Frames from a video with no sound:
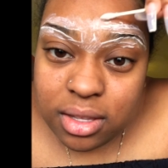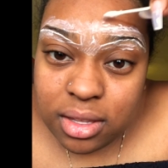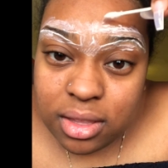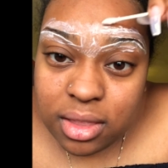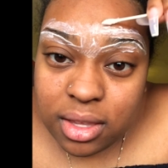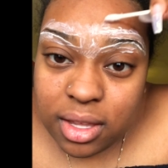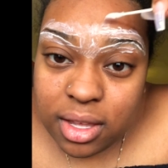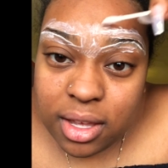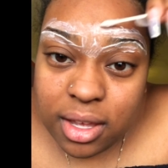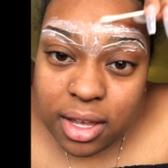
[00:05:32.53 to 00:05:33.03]

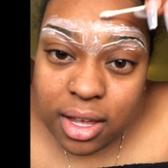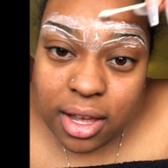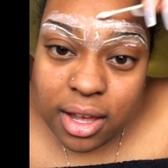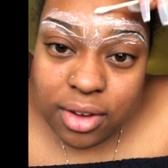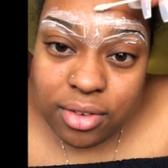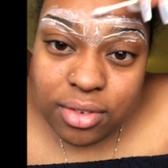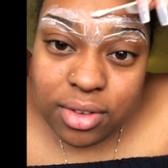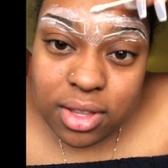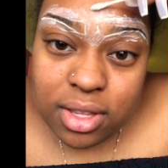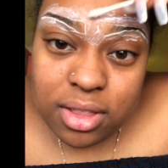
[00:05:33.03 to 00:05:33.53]
Like, I
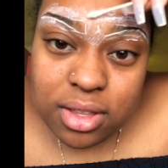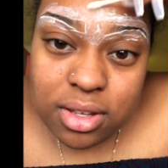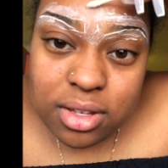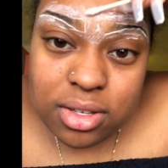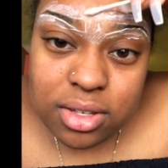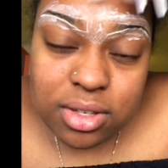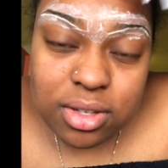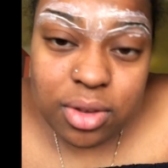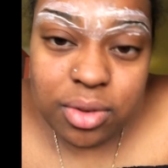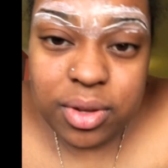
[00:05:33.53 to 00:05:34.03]
really look
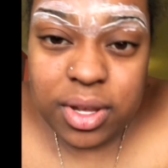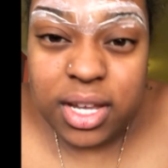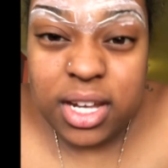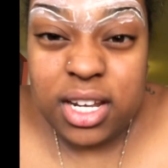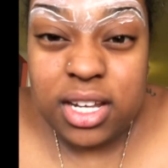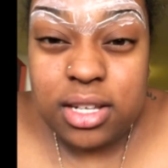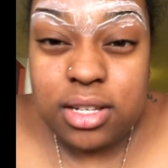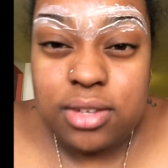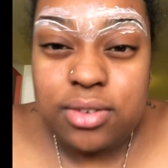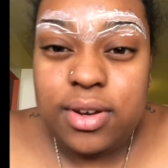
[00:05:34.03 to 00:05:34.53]
so
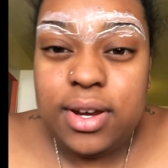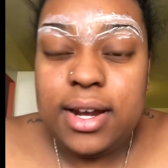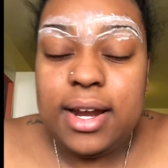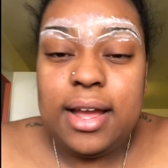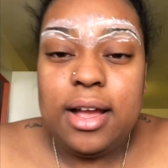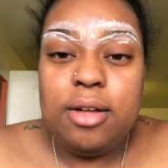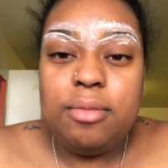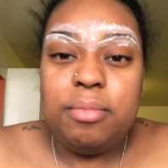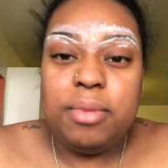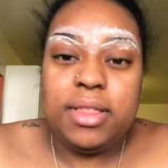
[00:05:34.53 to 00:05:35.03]
hideous right
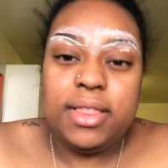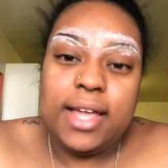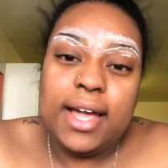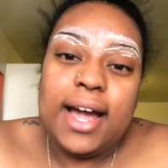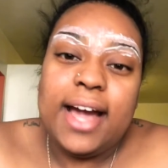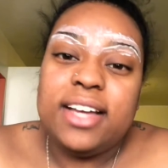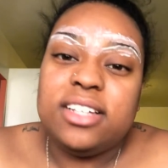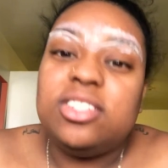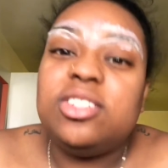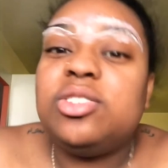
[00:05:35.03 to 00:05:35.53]
now, but like,
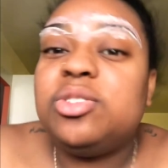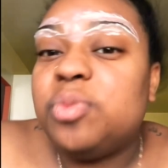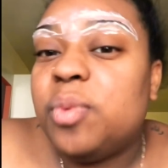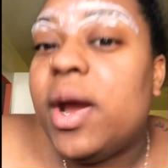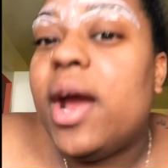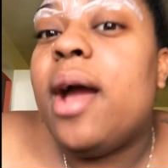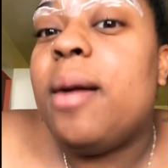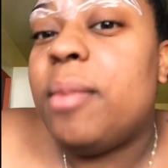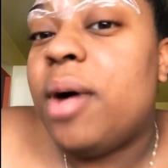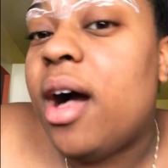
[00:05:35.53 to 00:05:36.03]
I
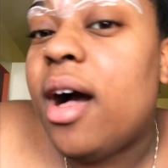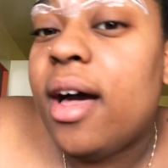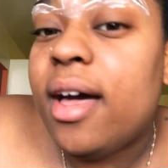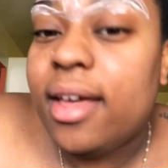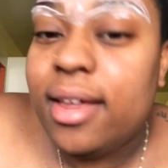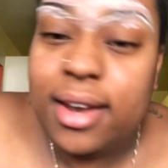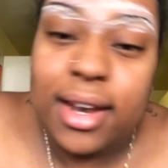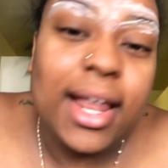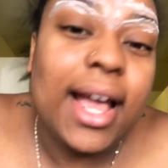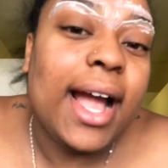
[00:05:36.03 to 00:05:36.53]
swear I'm hot.
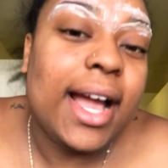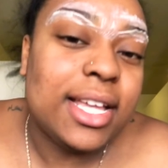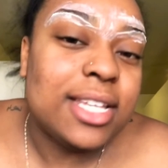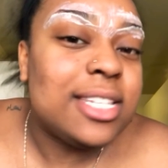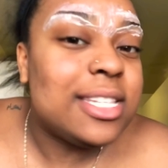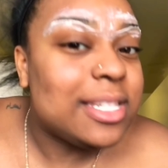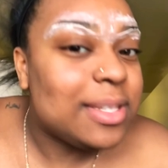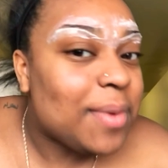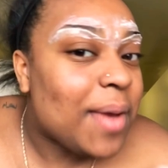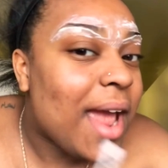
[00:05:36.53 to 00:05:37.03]
Like, I
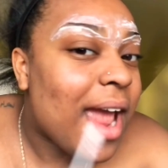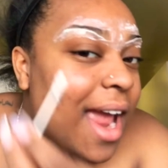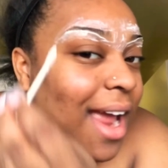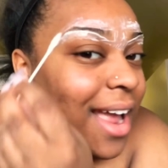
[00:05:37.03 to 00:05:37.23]
swear.